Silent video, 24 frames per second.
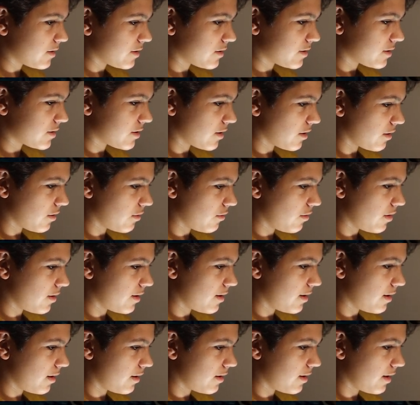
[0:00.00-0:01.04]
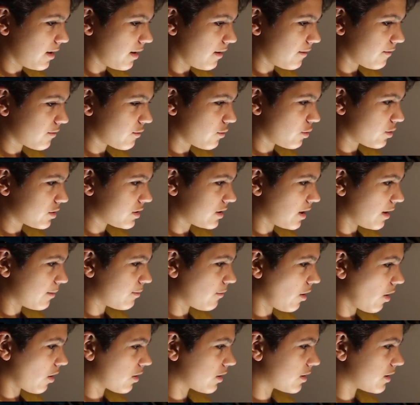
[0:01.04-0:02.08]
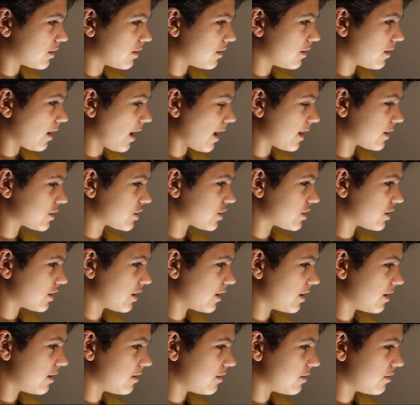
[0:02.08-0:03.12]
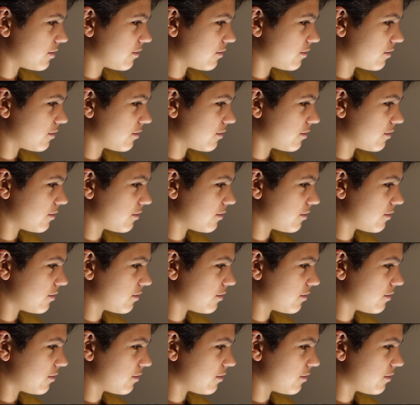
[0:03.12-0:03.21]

So, yeah, of course I'm not gonna actually